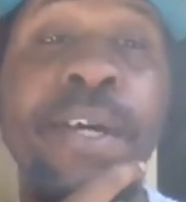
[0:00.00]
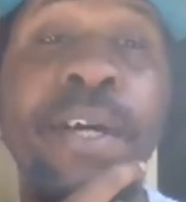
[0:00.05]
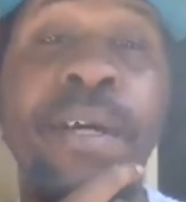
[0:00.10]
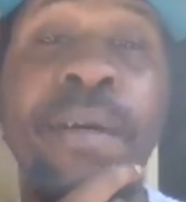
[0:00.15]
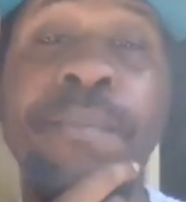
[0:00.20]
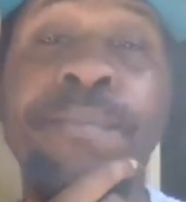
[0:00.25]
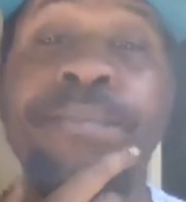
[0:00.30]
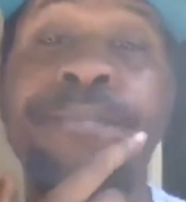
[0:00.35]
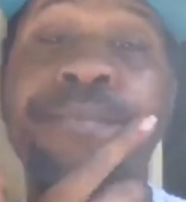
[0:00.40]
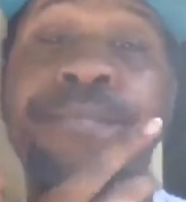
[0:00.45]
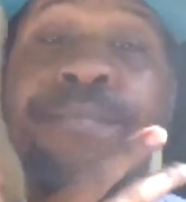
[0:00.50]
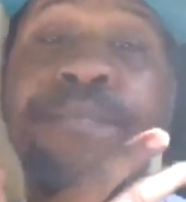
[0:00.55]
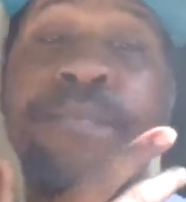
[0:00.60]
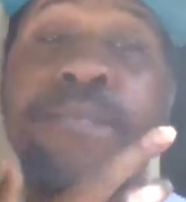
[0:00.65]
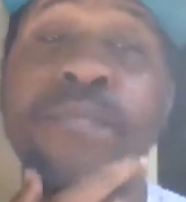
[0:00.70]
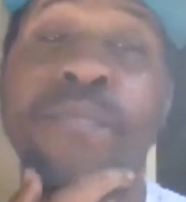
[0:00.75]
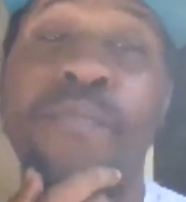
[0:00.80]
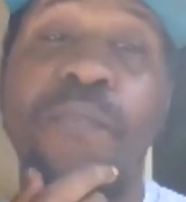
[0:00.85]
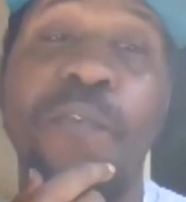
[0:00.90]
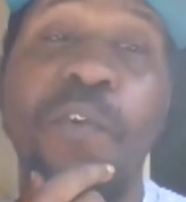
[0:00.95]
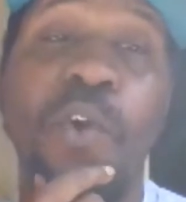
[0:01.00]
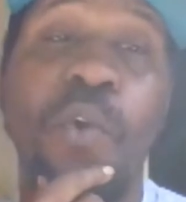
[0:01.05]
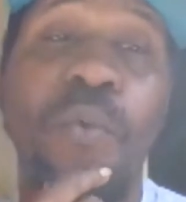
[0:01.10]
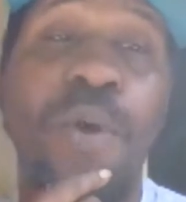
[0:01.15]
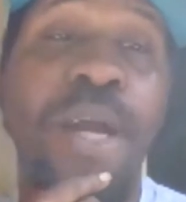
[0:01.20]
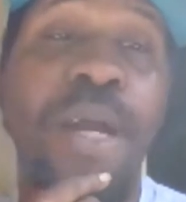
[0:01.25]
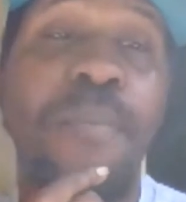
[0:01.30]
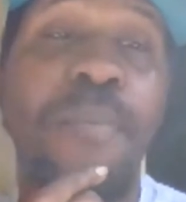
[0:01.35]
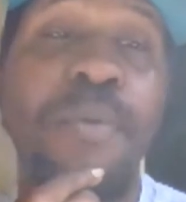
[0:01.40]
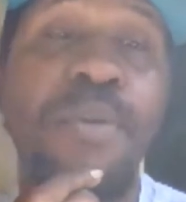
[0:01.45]
Um, if you're
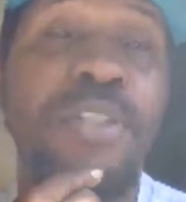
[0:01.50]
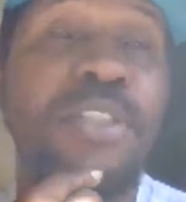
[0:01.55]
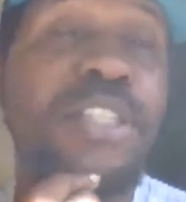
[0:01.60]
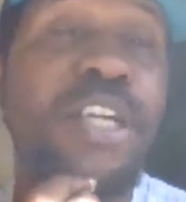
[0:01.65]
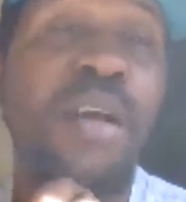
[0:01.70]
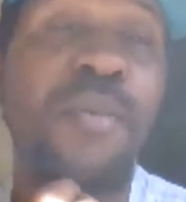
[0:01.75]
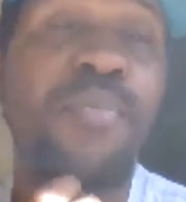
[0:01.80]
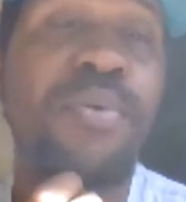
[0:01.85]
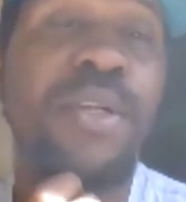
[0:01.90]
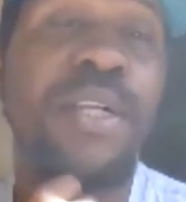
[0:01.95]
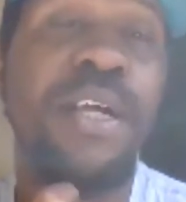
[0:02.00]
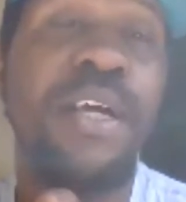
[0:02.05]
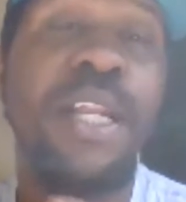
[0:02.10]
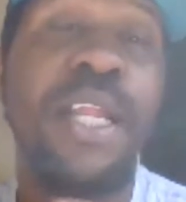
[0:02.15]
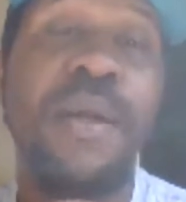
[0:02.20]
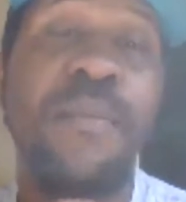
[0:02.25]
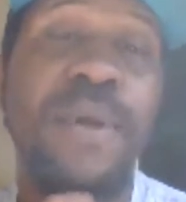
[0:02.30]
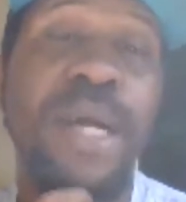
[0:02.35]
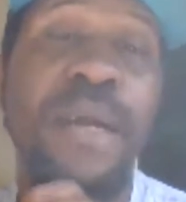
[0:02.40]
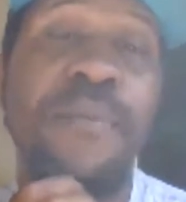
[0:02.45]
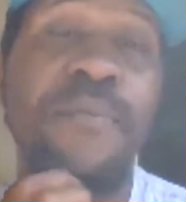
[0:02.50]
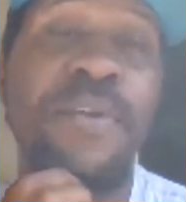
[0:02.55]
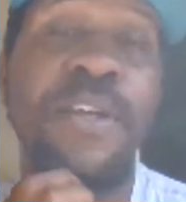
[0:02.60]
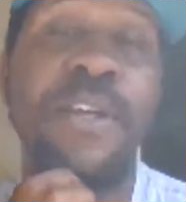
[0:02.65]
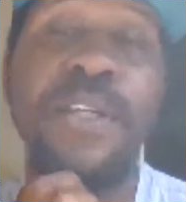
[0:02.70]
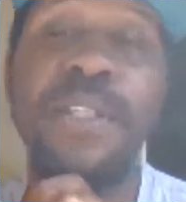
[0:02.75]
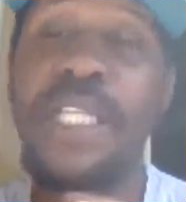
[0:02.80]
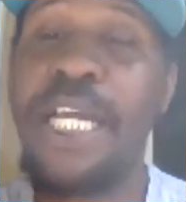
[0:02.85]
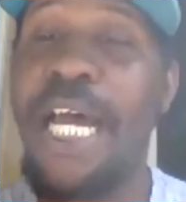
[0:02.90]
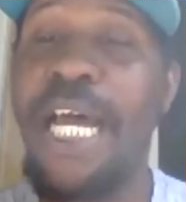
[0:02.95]
a rapper, you can start putting out like rap
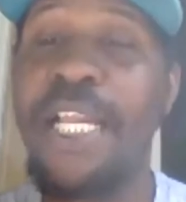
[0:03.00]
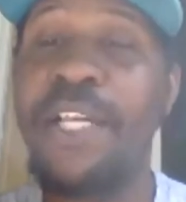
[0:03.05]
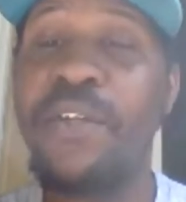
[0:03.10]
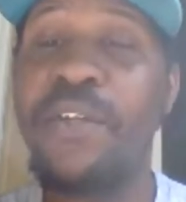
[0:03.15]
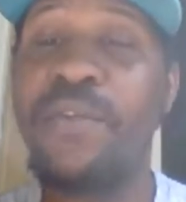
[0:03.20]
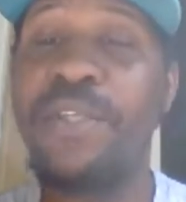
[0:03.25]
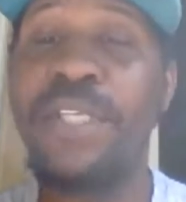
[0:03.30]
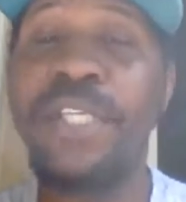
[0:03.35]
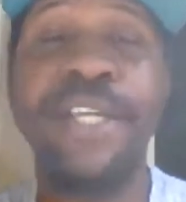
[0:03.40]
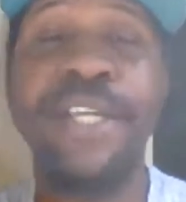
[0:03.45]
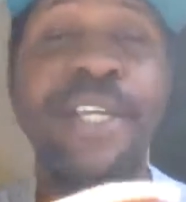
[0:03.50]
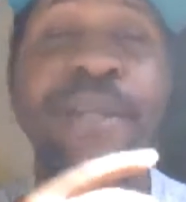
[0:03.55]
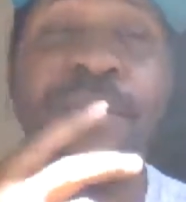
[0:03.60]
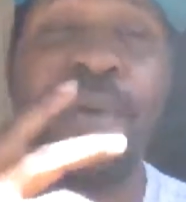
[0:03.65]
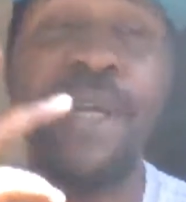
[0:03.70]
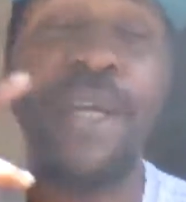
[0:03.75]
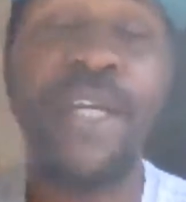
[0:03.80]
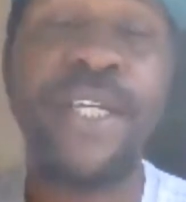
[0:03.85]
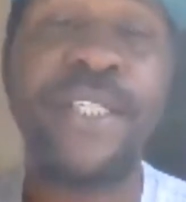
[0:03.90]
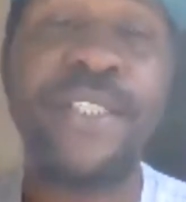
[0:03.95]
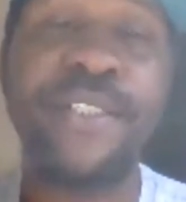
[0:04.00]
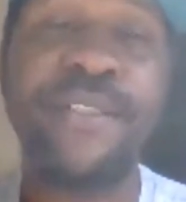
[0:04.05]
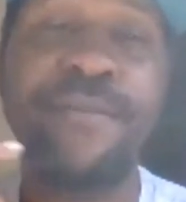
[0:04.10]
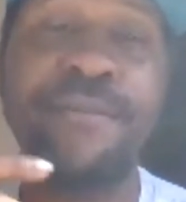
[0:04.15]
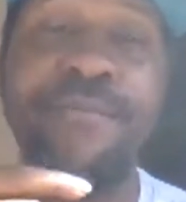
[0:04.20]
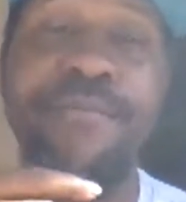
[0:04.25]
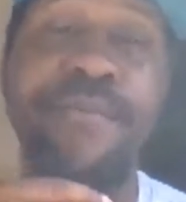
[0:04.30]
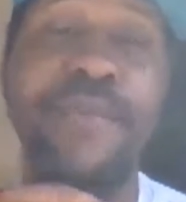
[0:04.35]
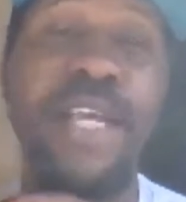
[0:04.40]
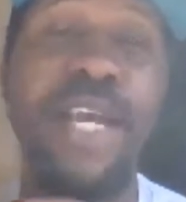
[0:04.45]
videos. I do it anyway
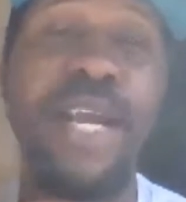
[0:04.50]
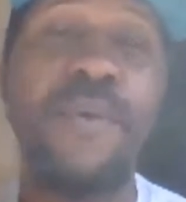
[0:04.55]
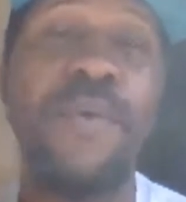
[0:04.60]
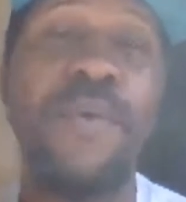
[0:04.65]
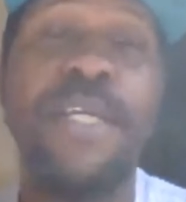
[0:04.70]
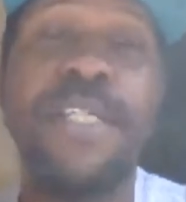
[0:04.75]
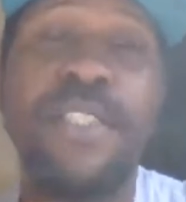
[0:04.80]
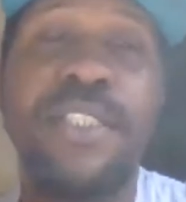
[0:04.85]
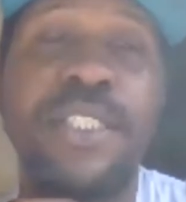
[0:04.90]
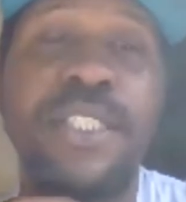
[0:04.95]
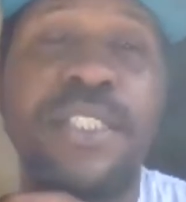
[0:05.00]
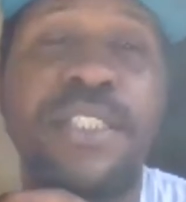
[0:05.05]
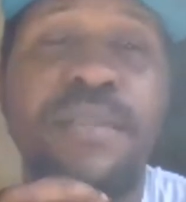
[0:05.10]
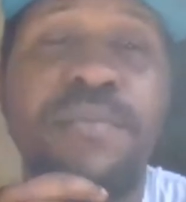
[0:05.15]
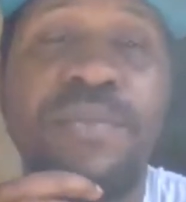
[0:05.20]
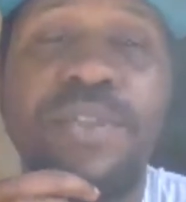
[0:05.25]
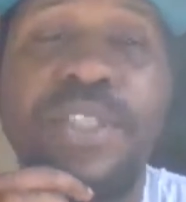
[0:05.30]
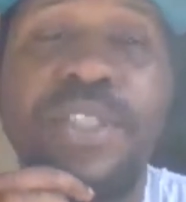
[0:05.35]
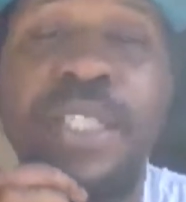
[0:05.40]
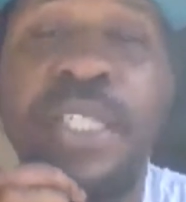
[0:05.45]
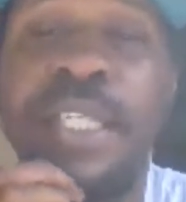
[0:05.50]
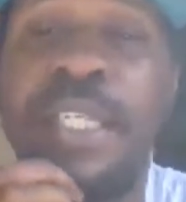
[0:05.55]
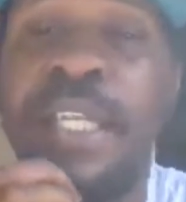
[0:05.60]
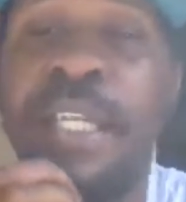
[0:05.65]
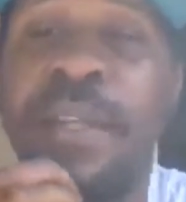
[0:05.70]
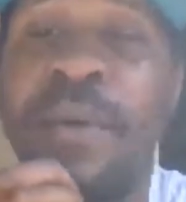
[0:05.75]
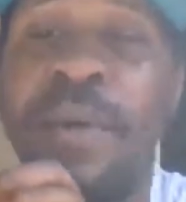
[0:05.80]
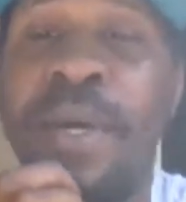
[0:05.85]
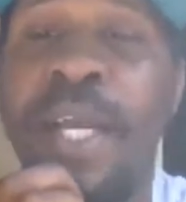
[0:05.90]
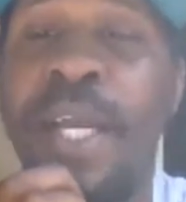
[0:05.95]
because I rage against the machine
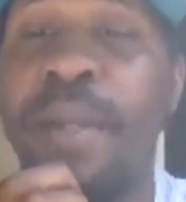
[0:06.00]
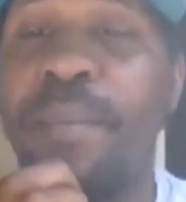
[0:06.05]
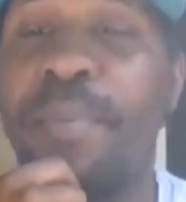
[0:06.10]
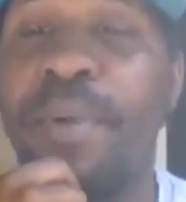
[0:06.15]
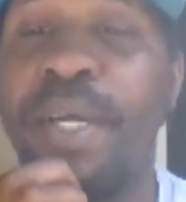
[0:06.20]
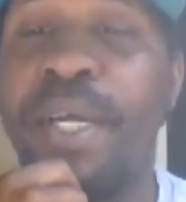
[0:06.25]
anyway.